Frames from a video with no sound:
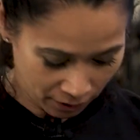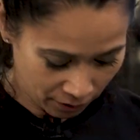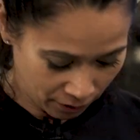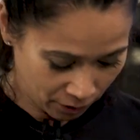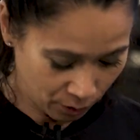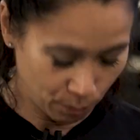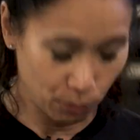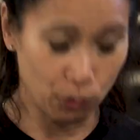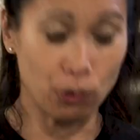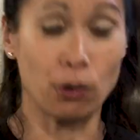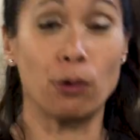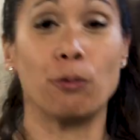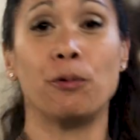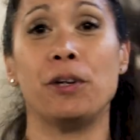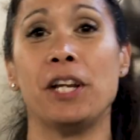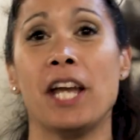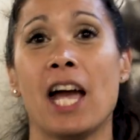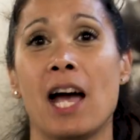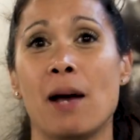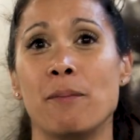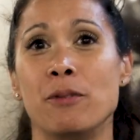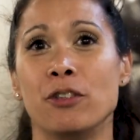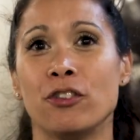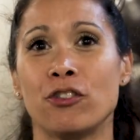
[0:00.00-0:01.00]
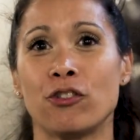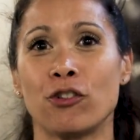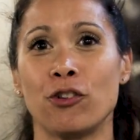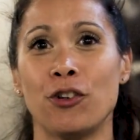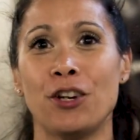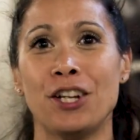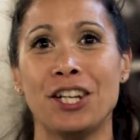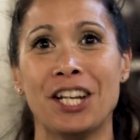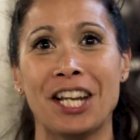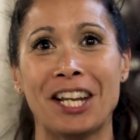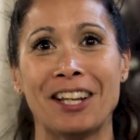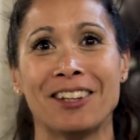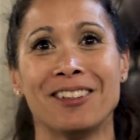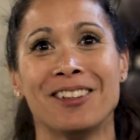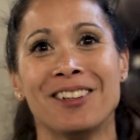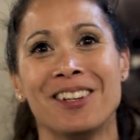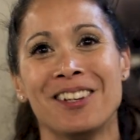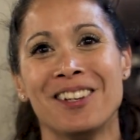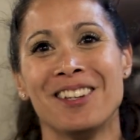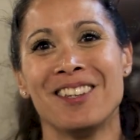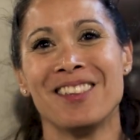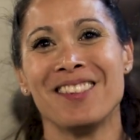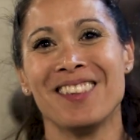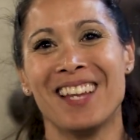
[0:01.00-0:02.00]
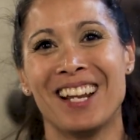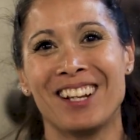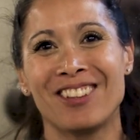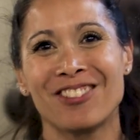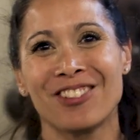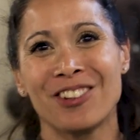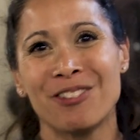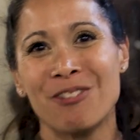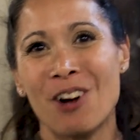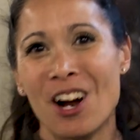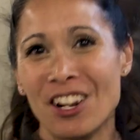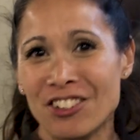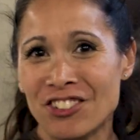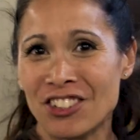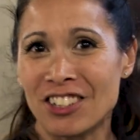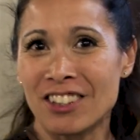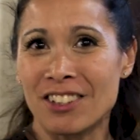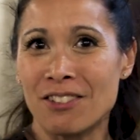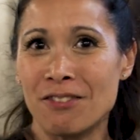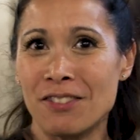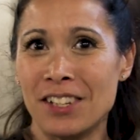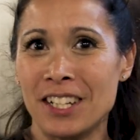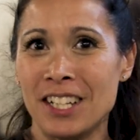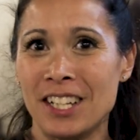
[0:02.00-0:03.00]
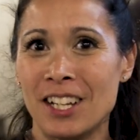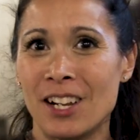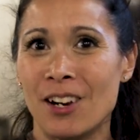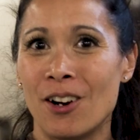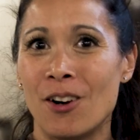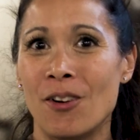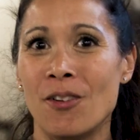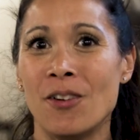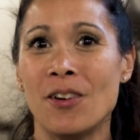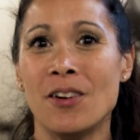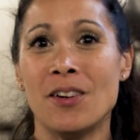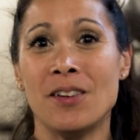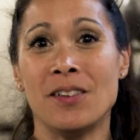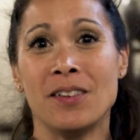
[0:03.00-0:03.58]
the more rehab is training. Thanks for watching the video.